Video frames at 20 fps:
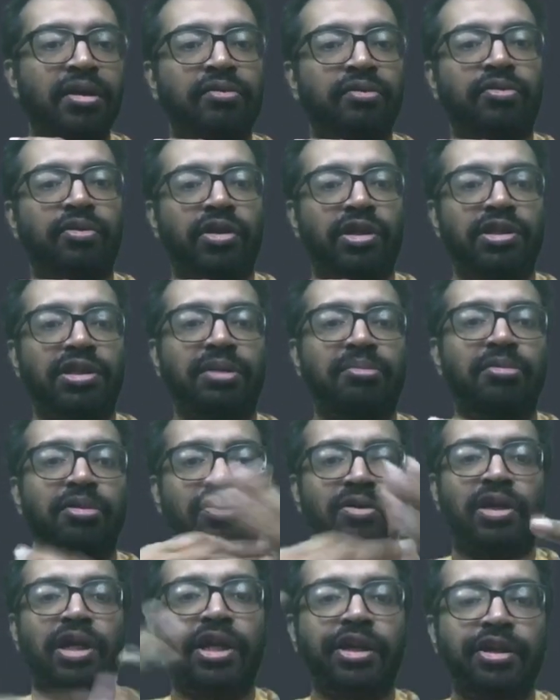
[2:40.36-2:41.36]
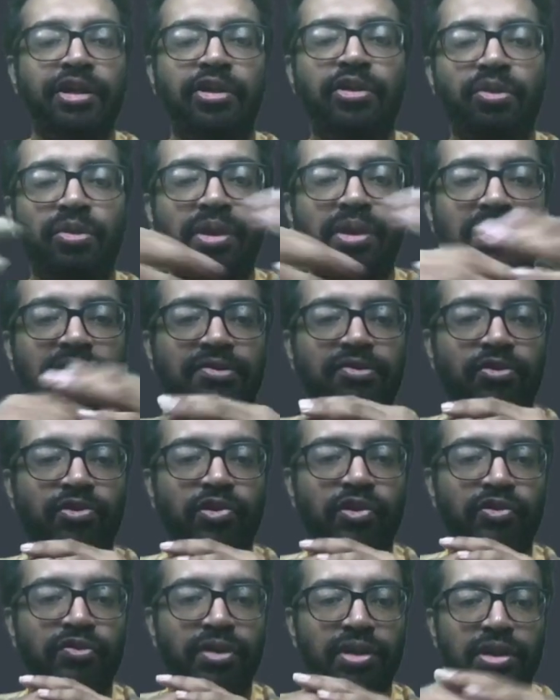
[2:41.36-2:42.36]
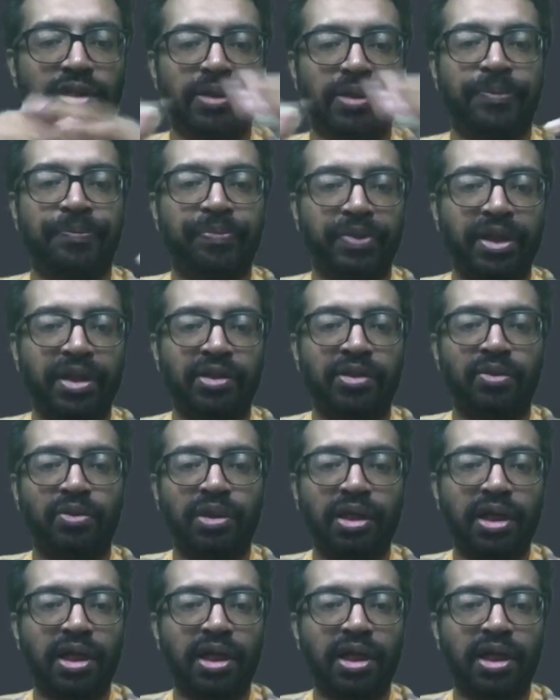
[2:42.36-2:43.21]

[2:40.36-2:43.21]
For example, to write into the